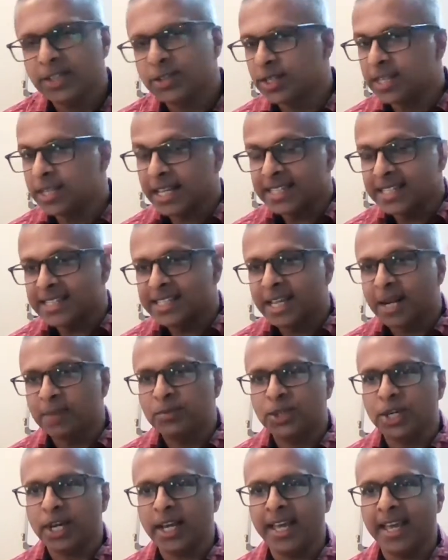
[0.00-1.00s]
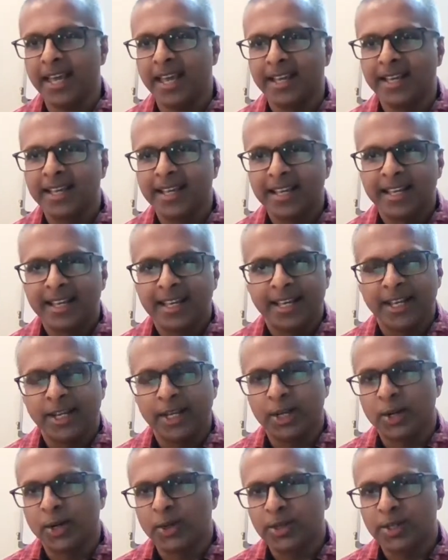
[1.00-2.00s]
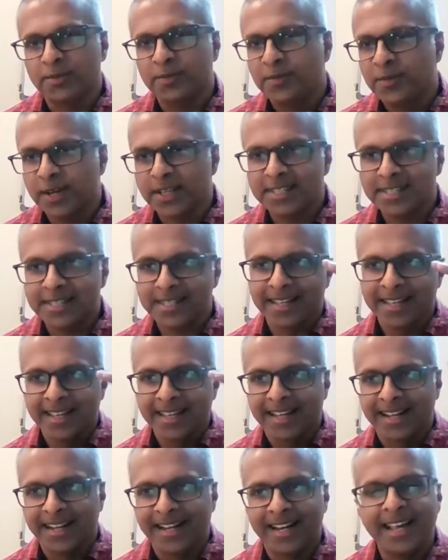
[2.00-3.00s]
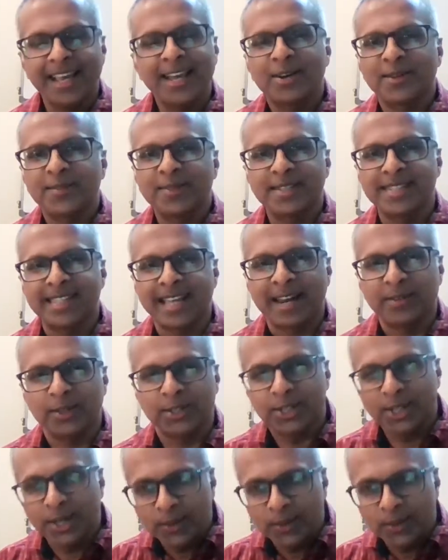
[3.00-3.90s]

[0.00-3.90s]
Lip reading: So that's the scripture A, you know, the first layer of the sandwich.